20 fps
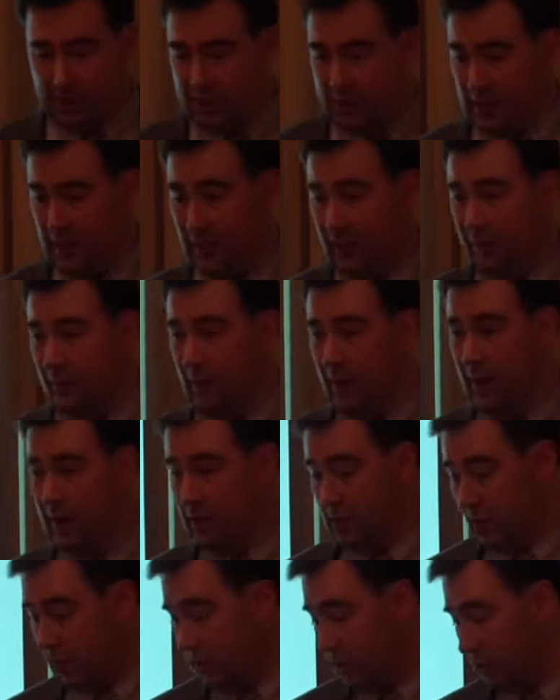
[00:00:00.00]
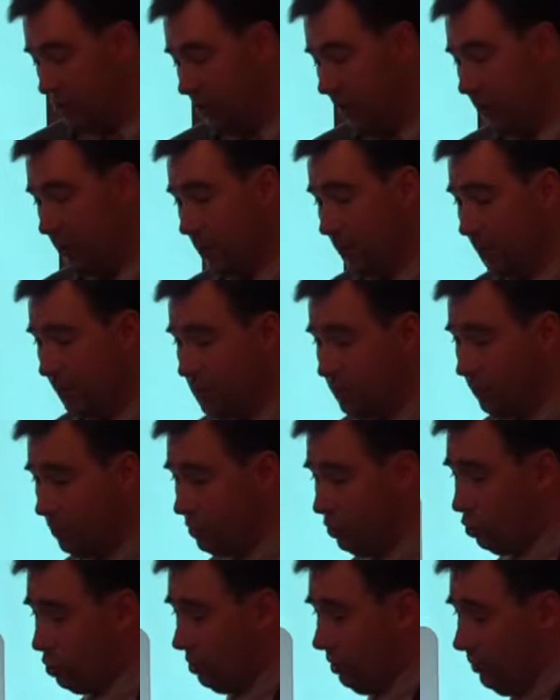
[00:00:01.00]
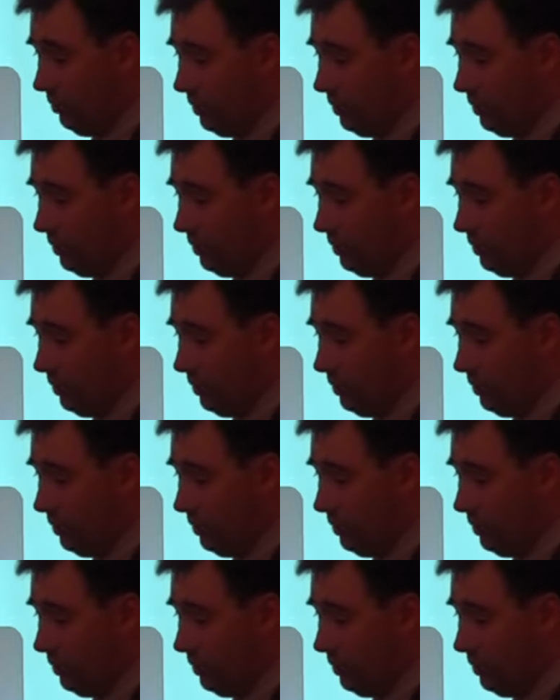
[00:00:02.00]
itself might generate preference for social